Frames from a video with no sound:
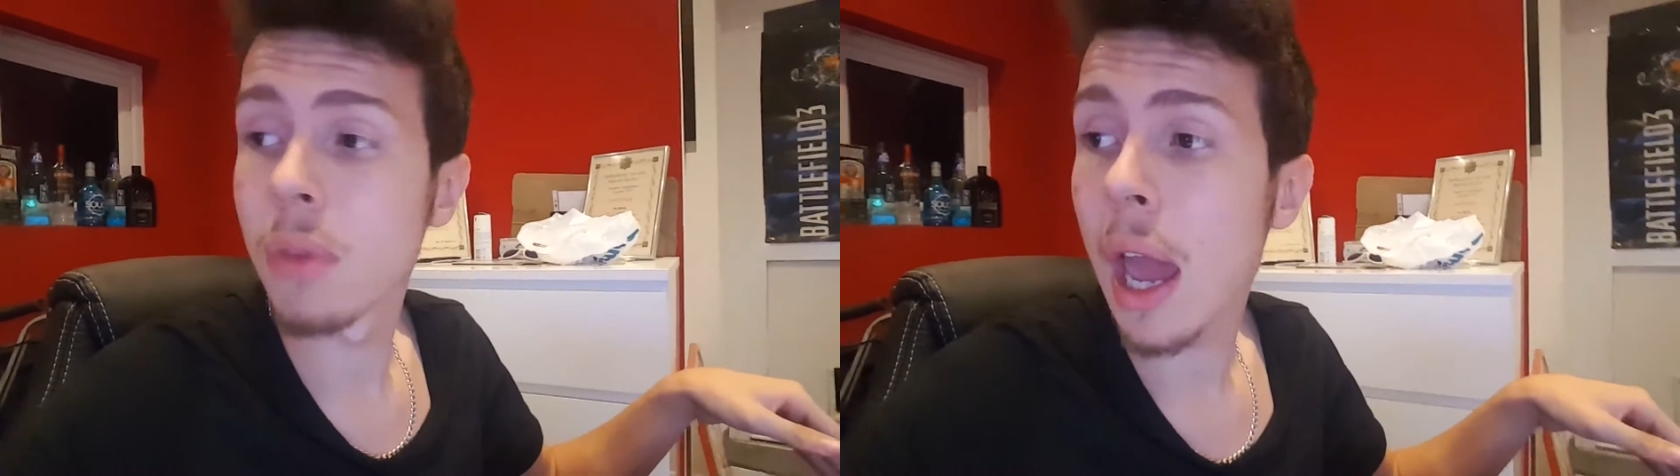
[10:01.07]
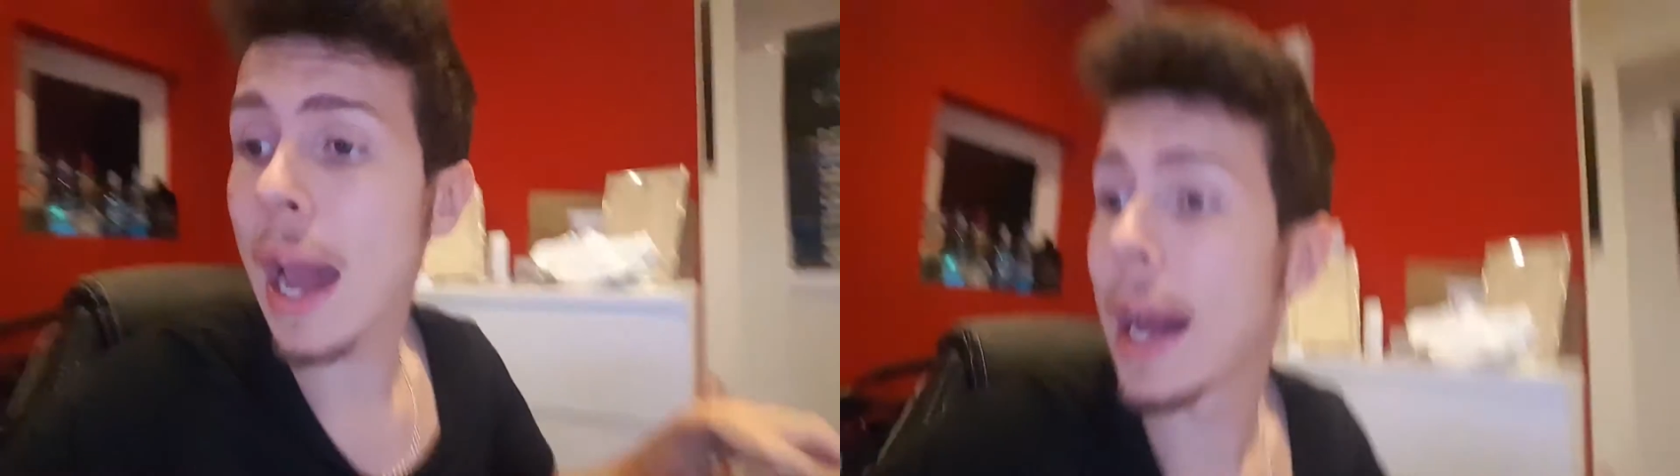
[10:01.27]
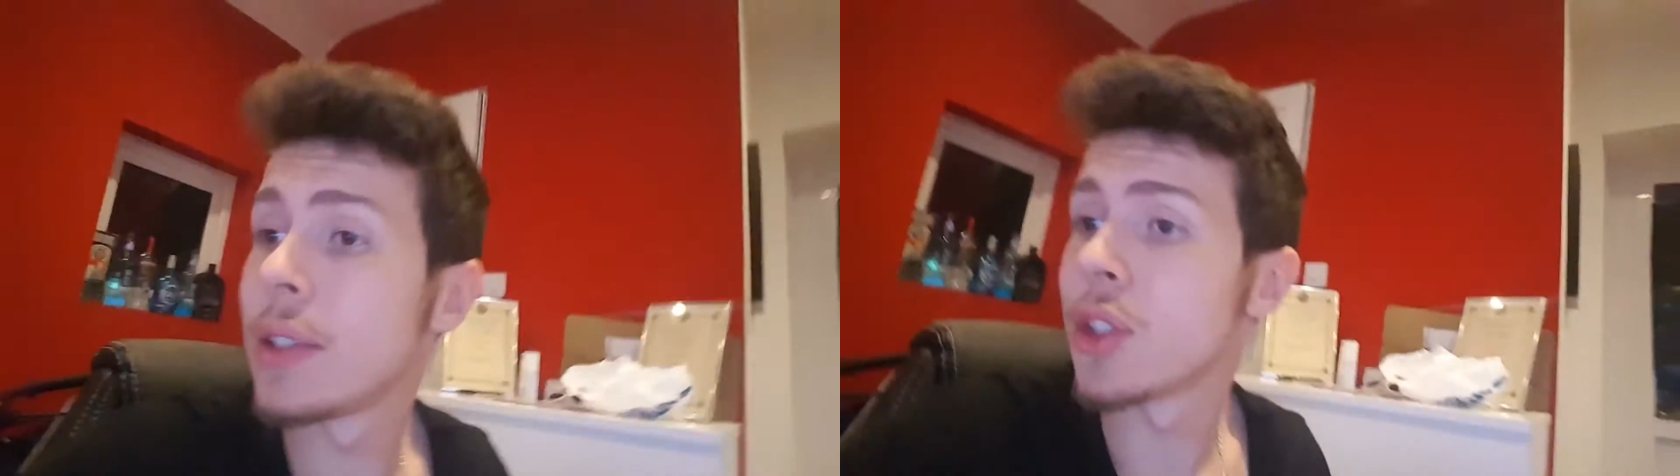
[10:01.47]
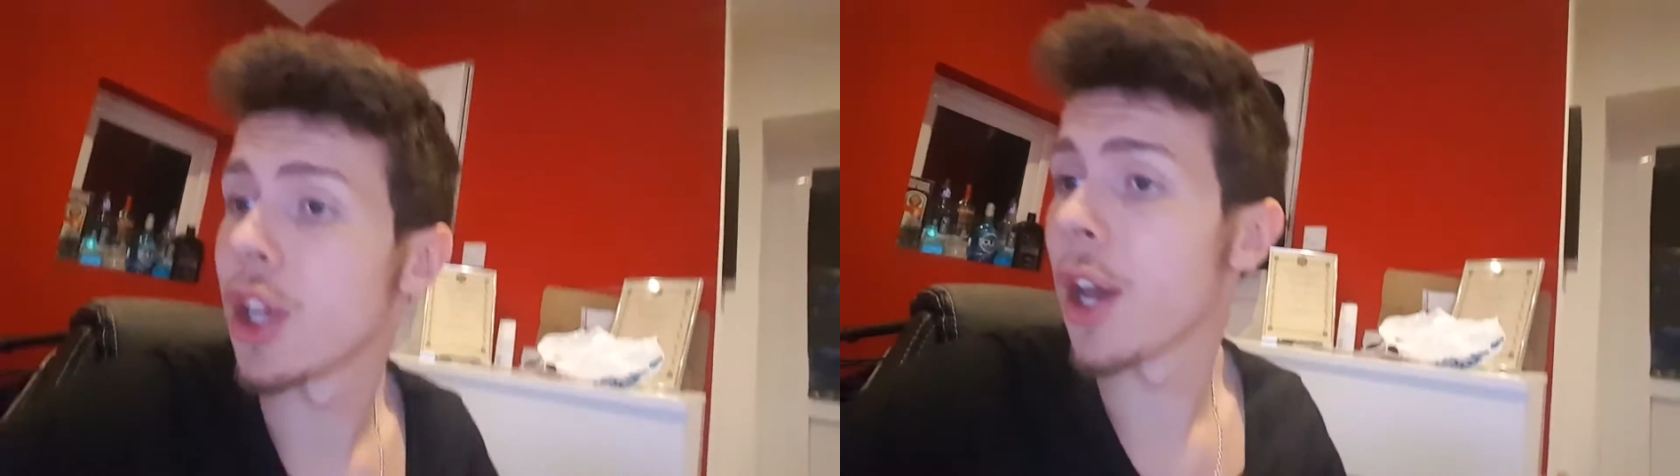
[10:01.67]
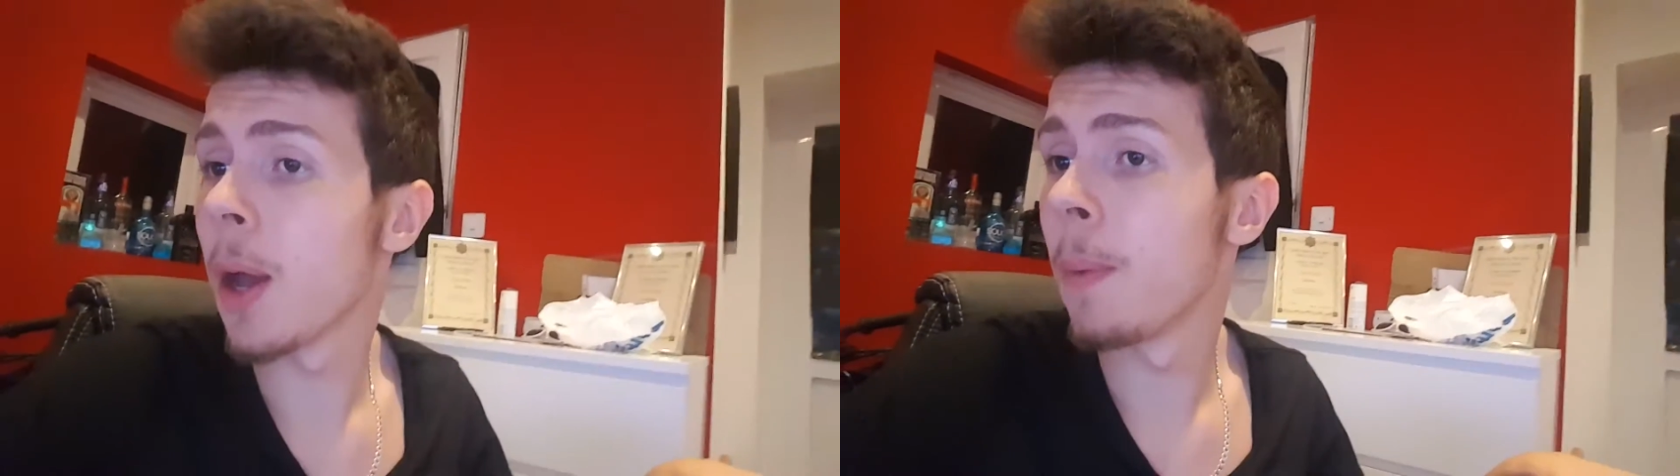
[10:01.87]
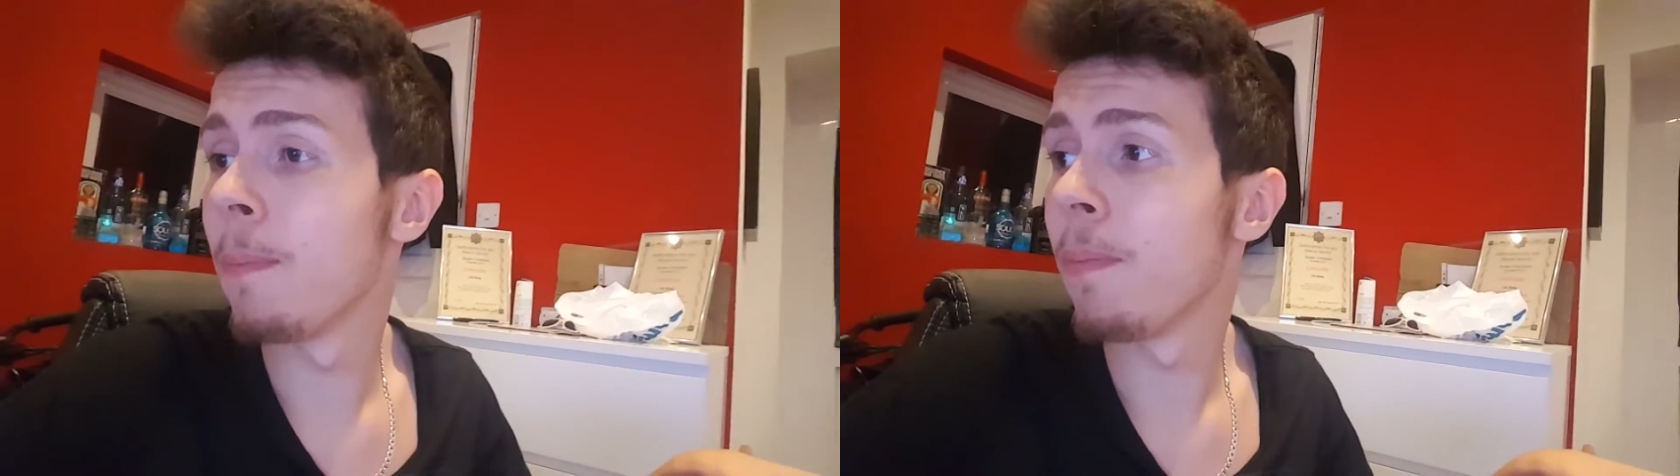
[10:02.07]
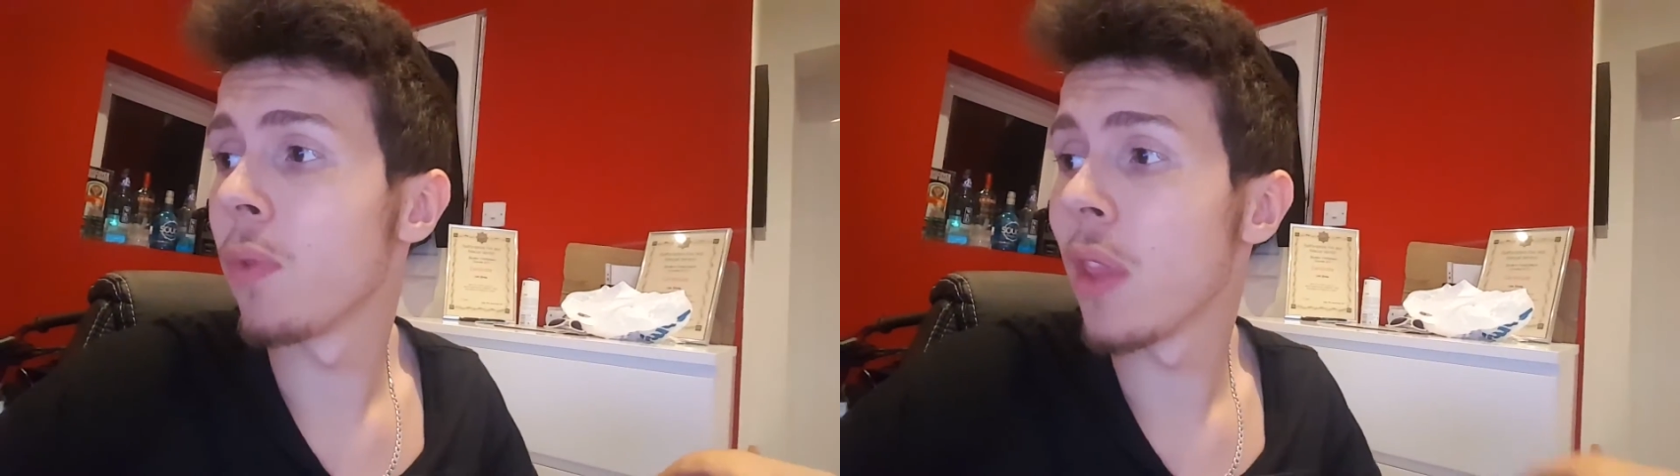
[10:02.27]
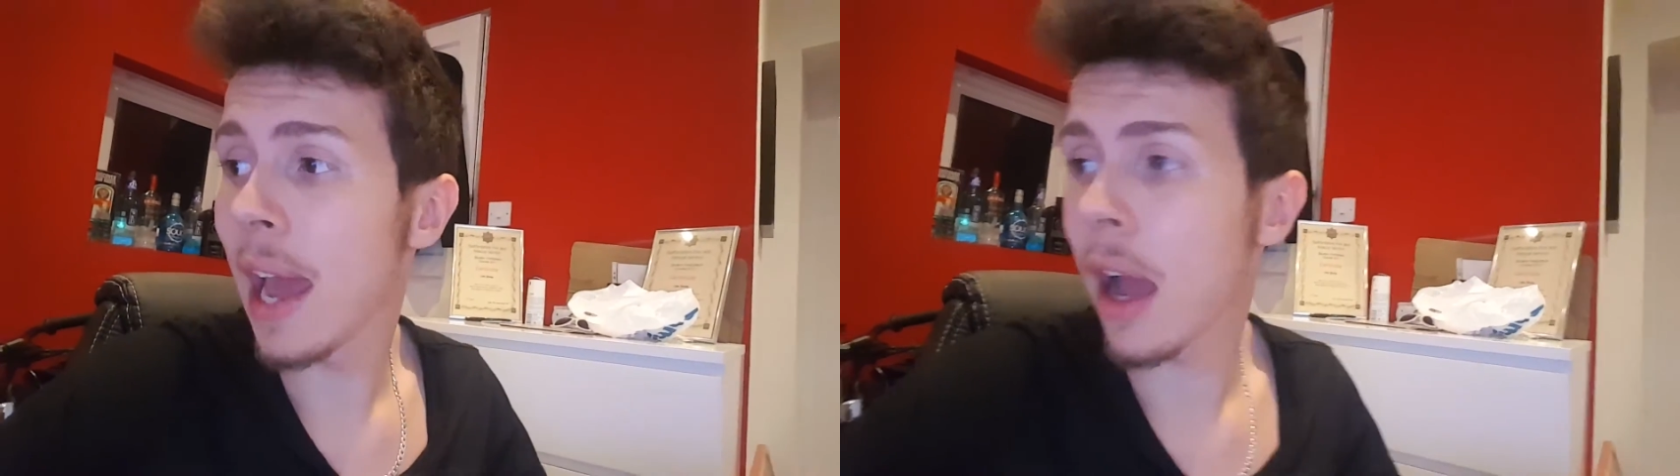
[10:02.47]
and um,
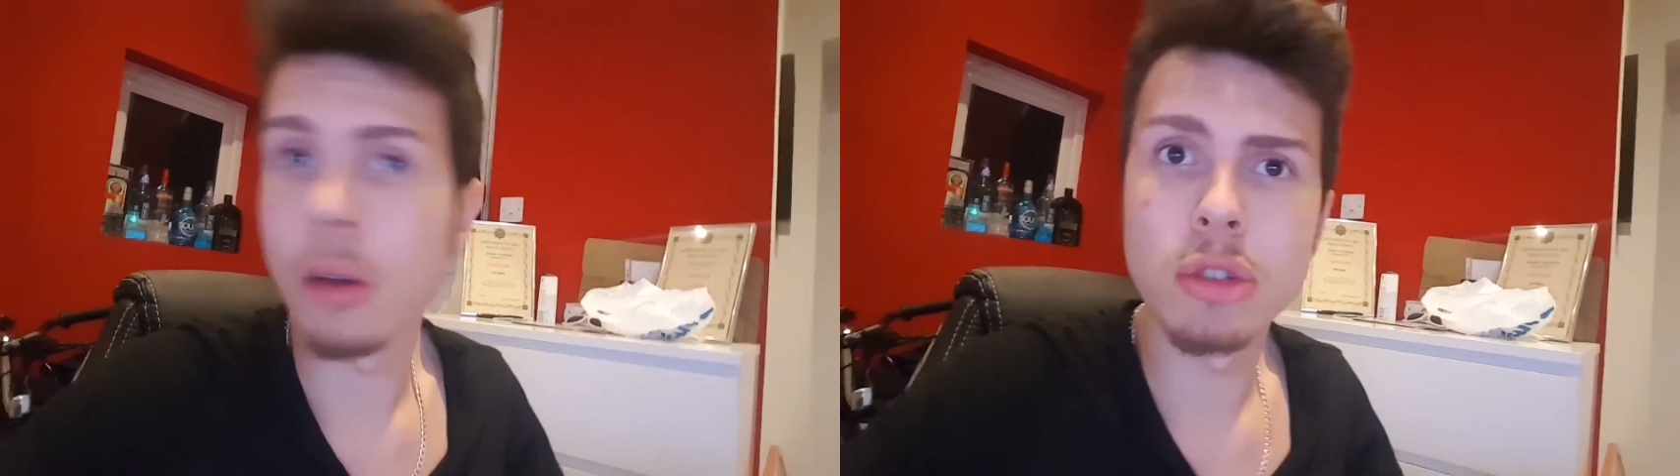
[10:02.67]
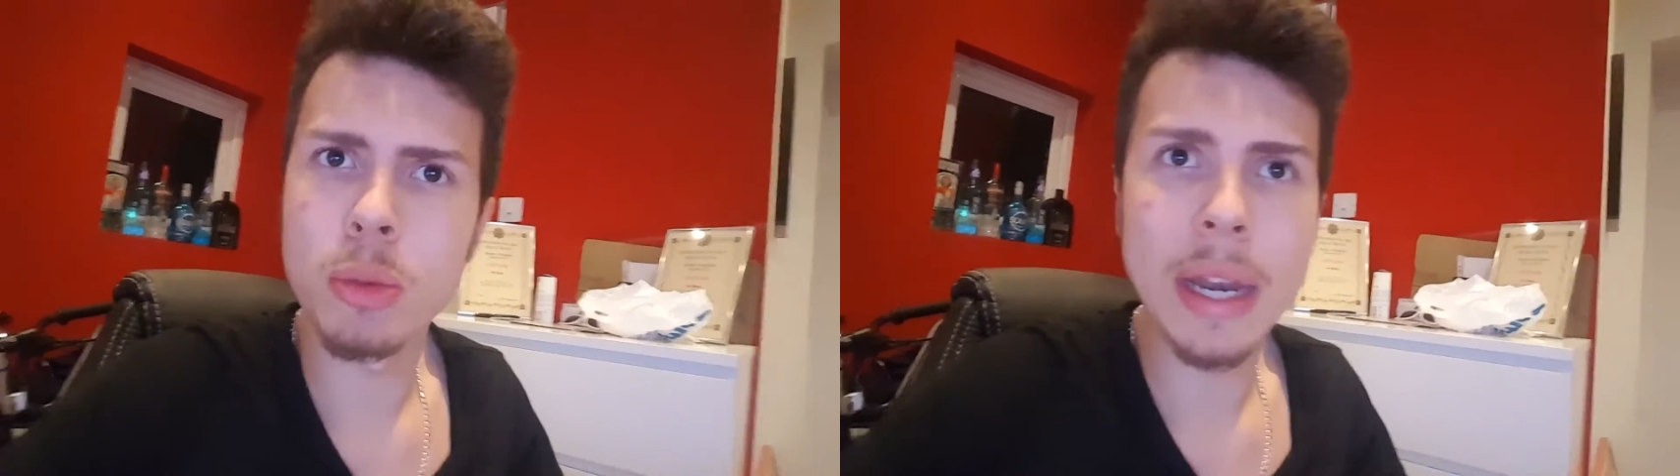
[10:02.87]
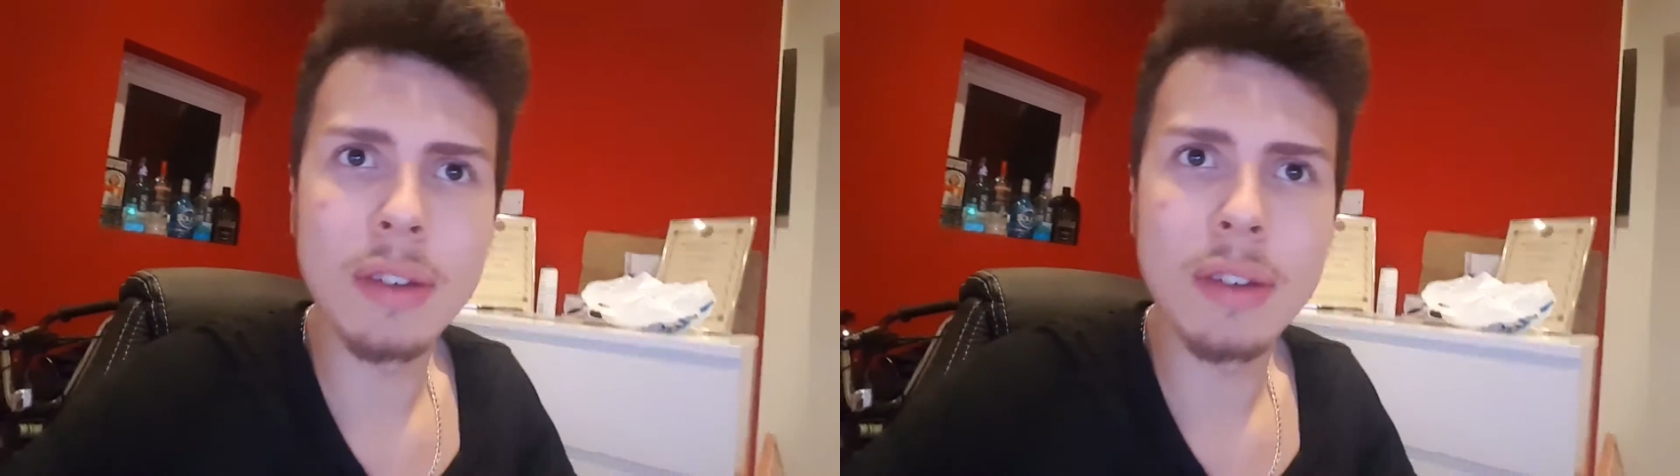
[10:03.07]
now someone